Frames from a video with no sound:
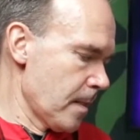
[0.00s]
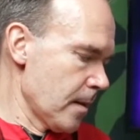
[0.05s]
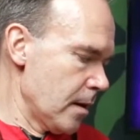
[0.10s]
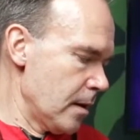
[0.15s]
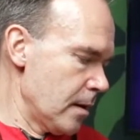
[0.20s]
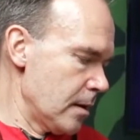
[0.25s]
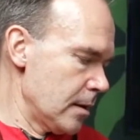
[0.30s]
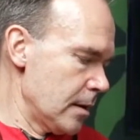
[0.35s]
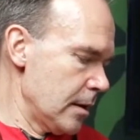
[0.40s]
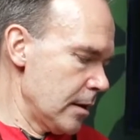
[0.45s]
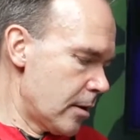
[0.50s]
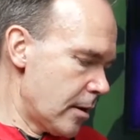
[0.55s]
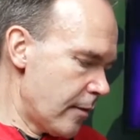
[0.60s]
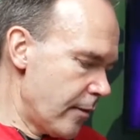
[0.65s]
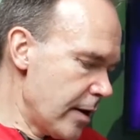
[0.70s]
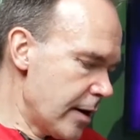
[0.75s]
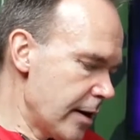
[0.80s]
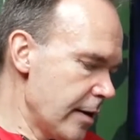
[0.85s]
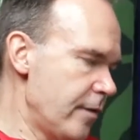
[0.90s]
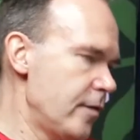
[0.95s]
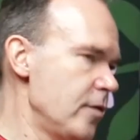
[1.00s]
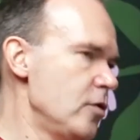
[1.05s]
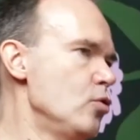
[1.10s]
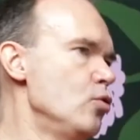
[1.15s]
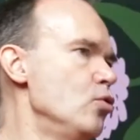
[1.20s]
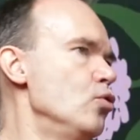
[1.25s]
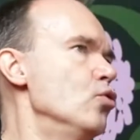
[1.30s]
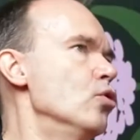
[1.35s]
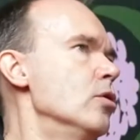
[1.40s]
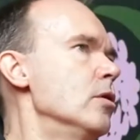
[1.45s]
there are very
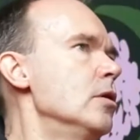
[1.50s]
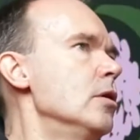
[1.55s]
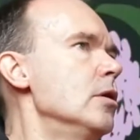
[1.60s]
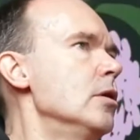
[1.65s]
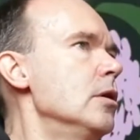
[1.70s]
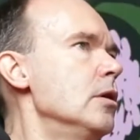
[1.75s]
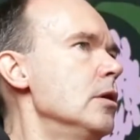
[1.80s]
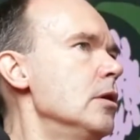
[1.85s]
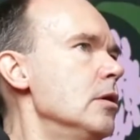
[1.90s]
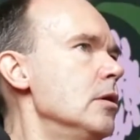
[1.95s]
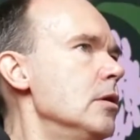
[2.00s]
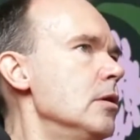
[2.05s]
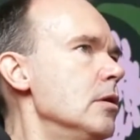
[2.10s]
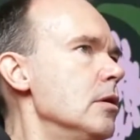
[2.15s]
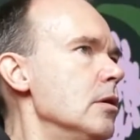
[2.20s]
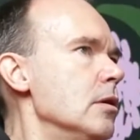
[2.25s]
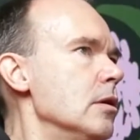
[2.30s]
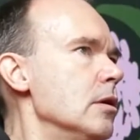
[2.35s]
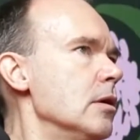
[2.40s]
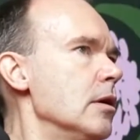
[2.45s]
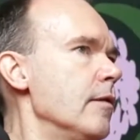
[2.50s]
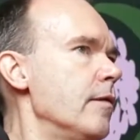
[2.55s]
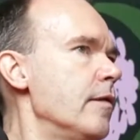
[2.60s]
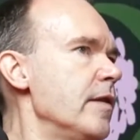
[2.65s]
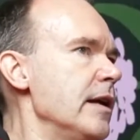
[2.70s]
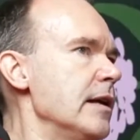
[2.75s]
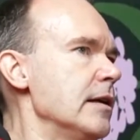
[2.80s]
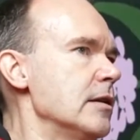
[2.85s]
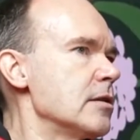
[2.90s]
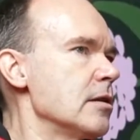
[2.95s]
few
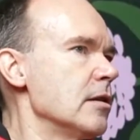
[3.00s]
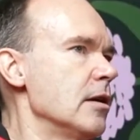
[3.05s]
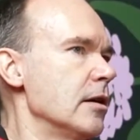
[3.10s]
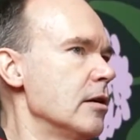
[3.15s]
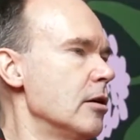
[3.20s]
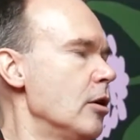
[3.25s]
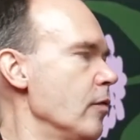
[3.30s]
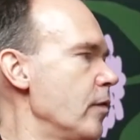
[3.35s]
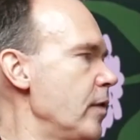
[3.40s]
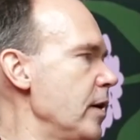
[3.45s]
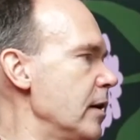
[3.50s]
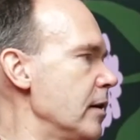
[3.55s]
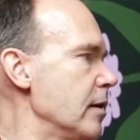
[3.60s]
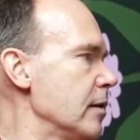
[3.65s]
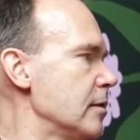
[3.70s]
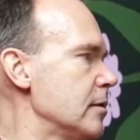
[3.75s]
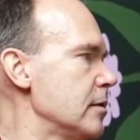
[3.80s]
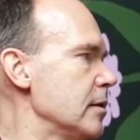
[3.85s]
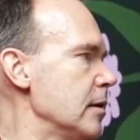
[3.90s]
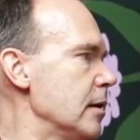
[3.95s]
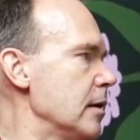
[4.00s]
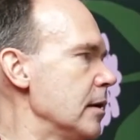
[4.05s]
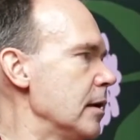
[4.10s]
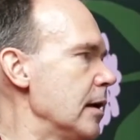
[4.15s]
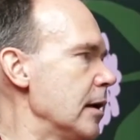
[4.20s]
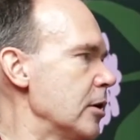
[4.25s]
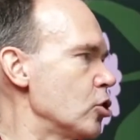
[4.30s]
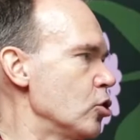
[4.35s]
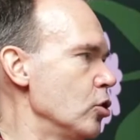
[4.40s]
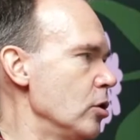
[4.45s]
things like out there that
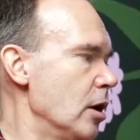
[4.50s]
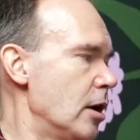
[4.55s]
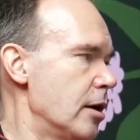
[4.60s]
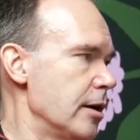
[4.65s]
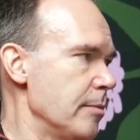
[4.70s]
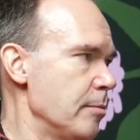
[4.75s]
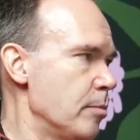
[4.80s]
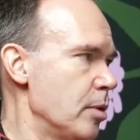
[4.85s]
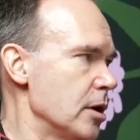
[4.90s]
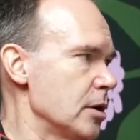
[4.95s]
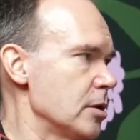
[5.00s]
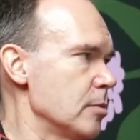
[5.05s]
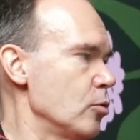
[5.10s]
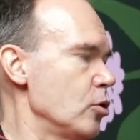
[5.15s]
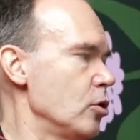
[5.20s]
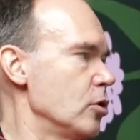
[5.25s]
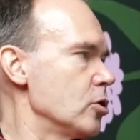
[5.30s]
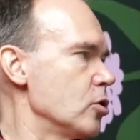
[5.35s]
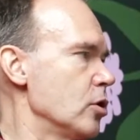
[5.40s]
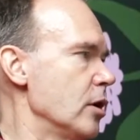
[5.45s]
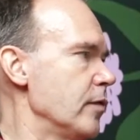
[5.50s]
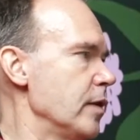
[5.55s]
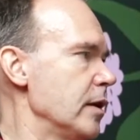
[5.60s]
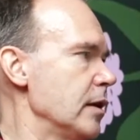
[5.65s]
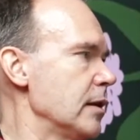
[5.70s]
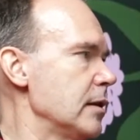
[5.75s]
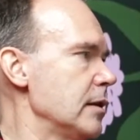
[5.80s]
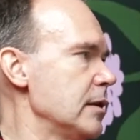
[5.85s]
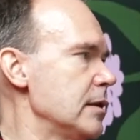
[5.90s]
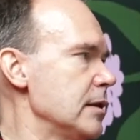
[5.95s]
actually are impossible. So I think
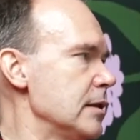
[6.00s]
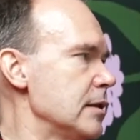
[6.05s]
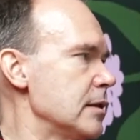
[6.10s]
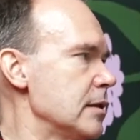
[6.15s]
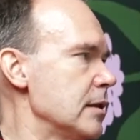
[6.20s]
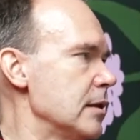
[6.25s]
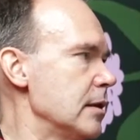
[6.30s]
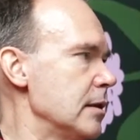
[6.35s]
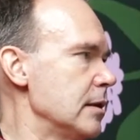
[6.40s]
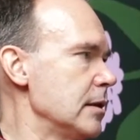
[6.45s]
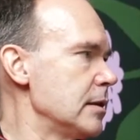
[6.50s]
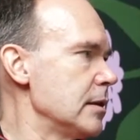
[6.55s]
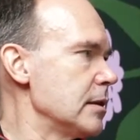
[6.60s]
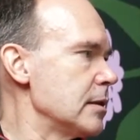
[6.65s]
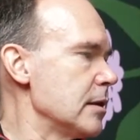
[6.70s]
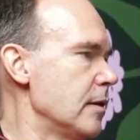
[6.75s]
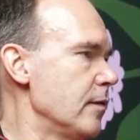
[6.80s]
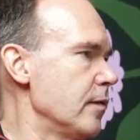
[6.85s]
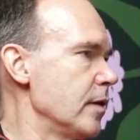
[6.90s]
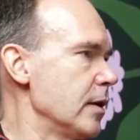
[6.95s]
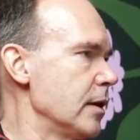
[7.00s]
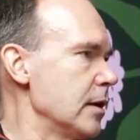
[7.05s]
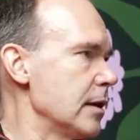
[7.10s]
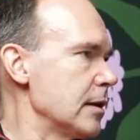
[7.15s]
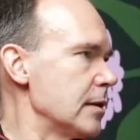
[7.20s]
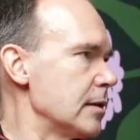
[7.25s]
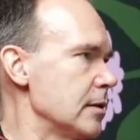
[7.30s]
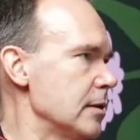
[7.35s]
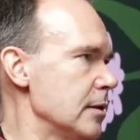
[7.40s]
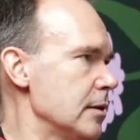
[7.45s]
that this is something
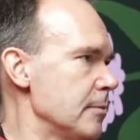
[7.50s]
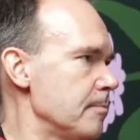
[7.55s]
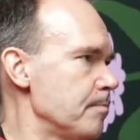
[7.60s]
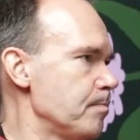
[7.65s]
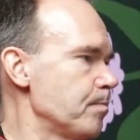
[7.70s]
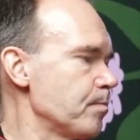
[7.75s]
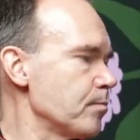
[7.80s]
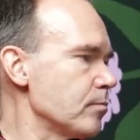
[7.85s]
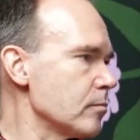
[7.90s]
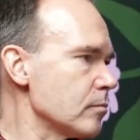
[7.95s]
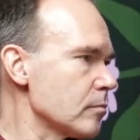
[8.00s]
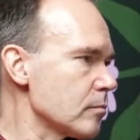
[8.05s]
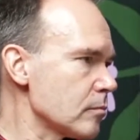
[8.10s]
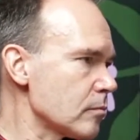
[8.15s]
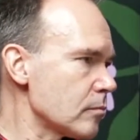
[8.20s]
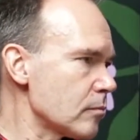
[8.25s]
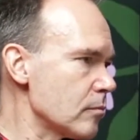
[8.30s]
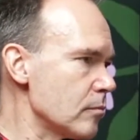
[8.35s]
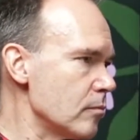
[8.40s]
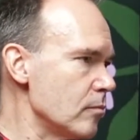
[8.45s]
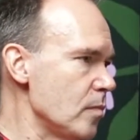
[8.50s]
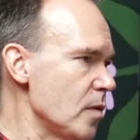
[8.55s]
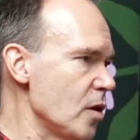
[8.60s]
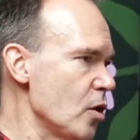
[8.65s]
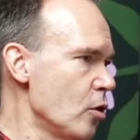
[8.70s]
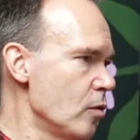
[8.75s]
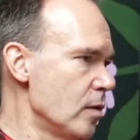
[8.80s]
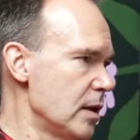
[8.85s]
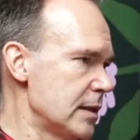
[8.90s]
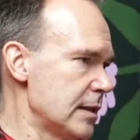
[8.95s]
that I
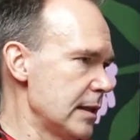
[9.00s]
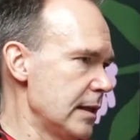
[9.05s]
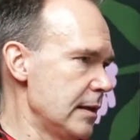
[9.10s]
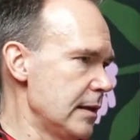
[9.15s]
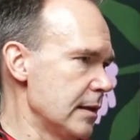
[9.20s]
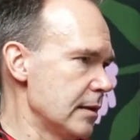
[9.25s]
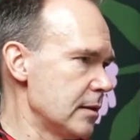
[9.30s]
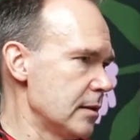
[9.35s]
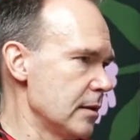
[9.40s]
always say that